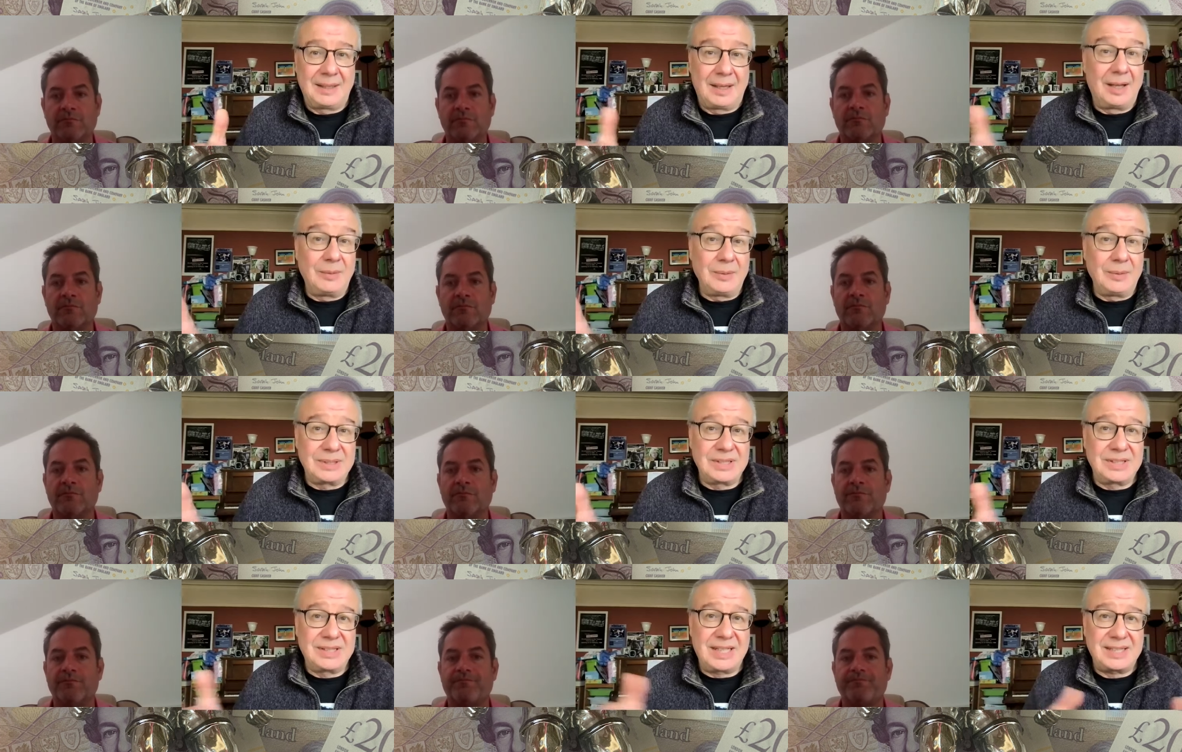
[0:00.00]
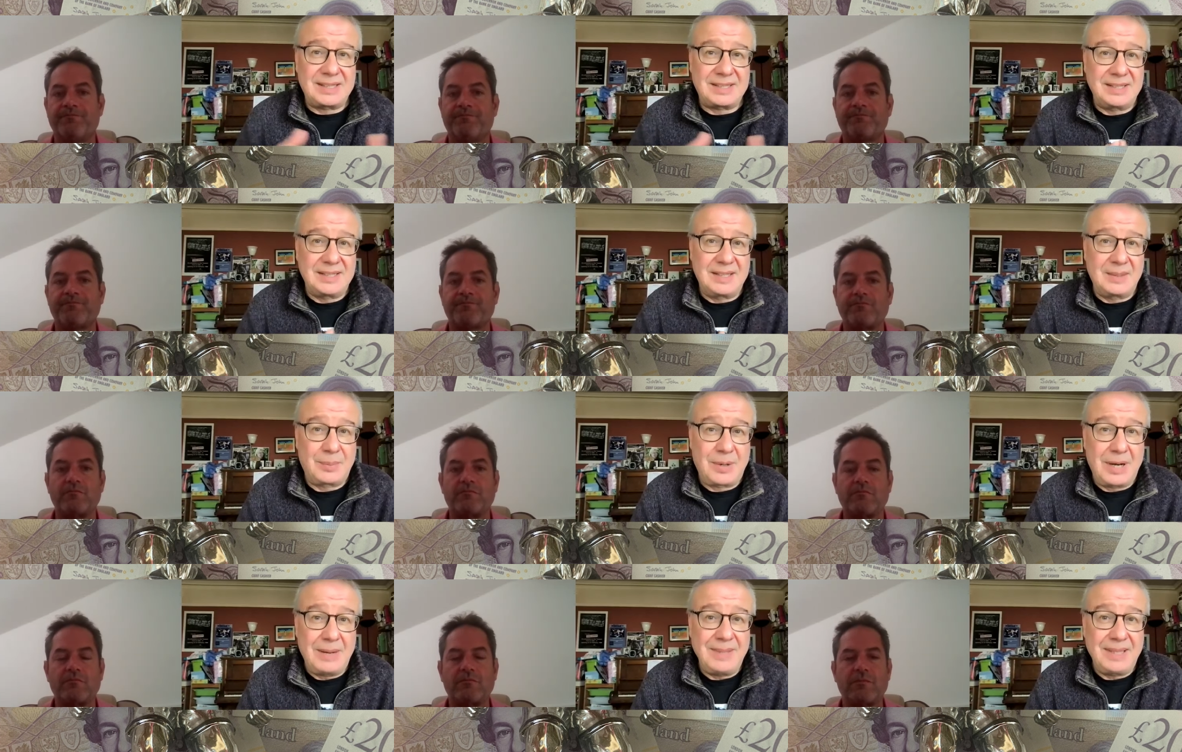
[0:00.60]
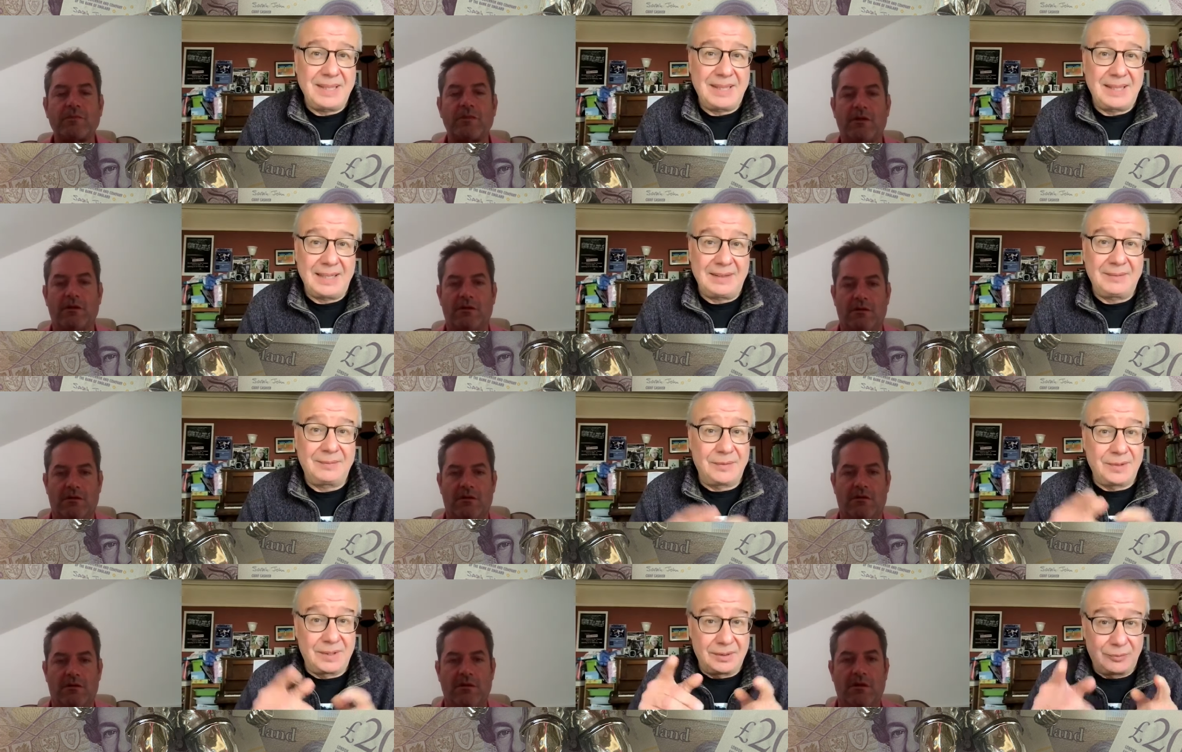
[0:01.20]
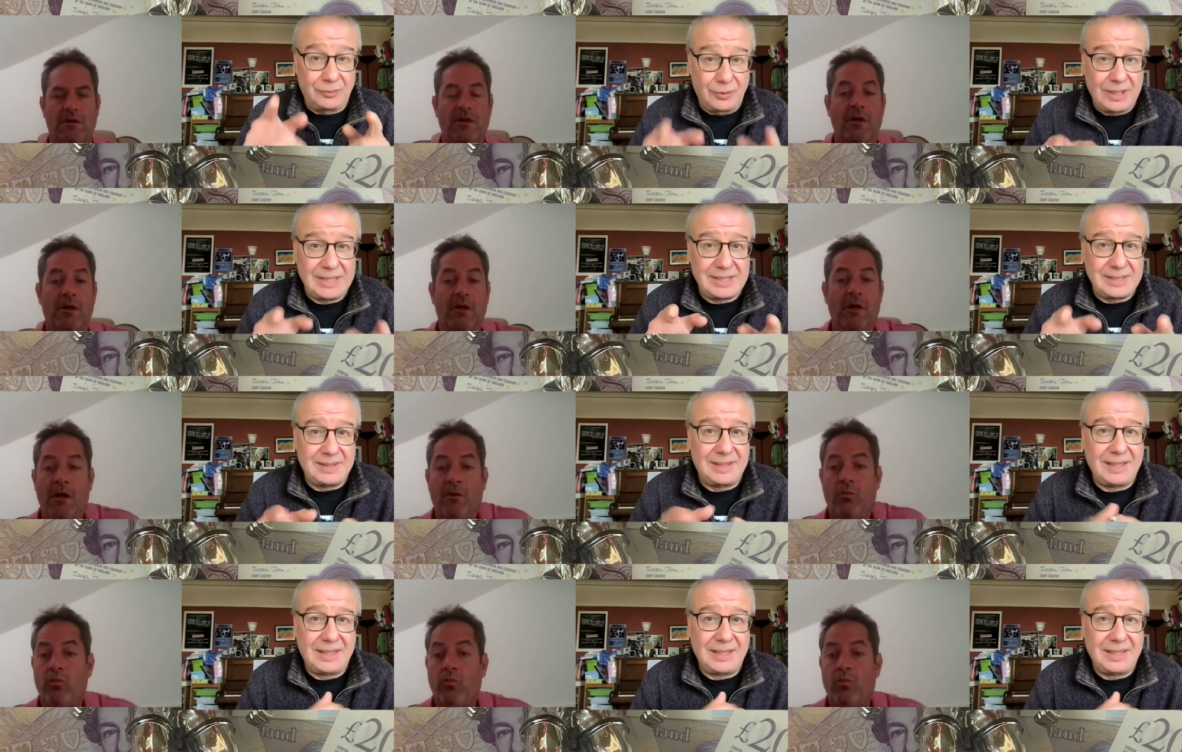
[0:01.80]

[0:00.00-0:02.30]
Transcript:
Speaker 1: I would suggest, than the Premier League, for the reason